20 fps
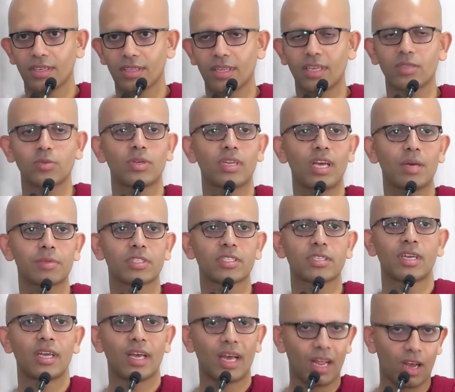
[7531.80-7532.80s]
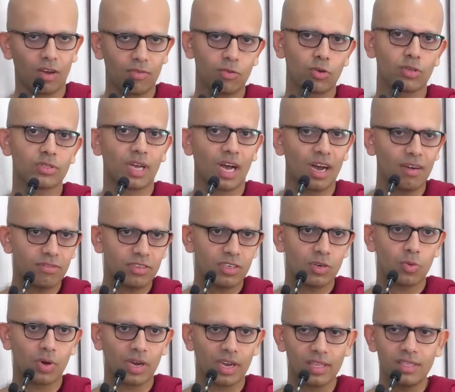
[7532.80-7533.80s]
that's what happens and of course after
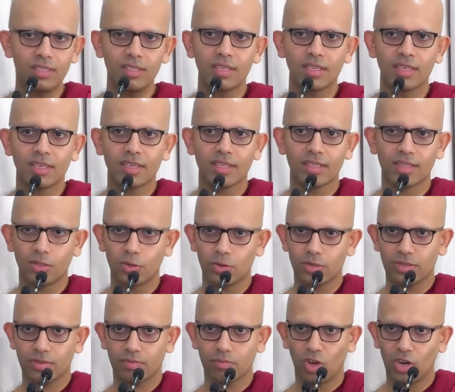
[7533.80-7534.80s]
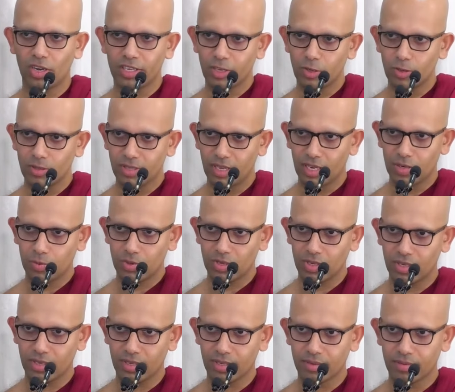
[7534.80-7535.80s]
a while those molecules that
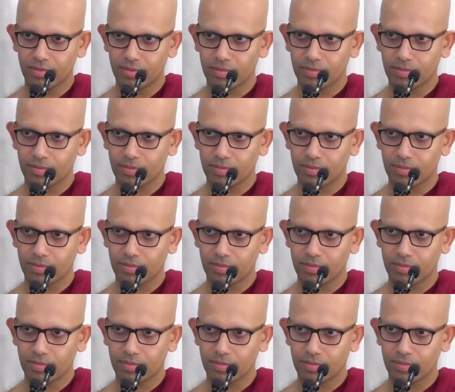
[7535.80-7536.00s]
were